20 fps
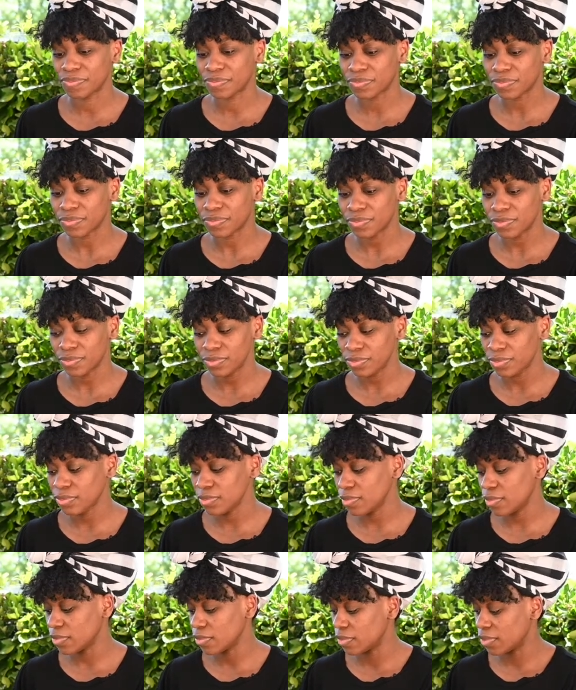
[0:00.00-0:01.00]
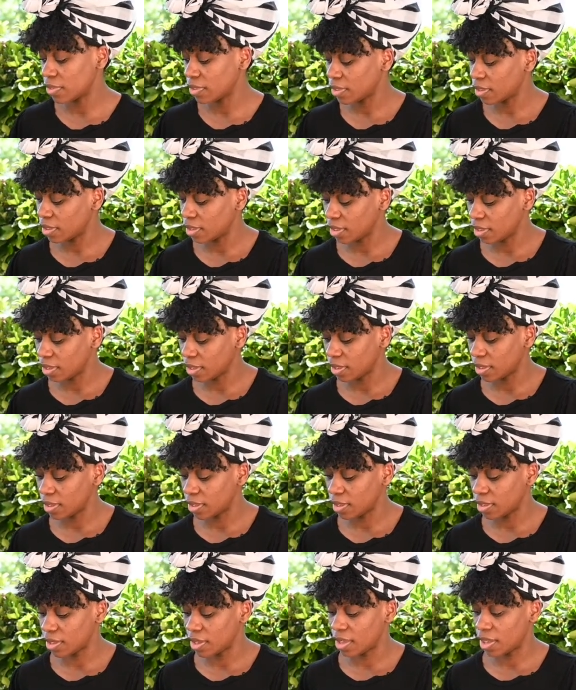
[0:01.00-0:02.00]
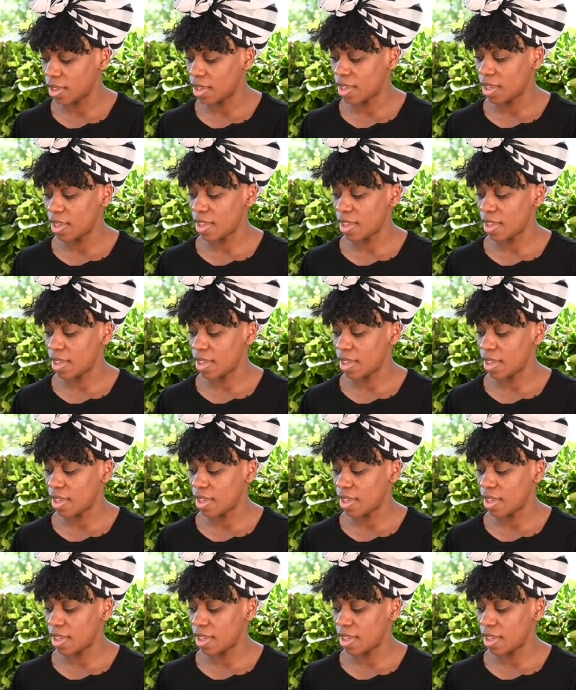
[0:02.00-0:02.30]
[no speech]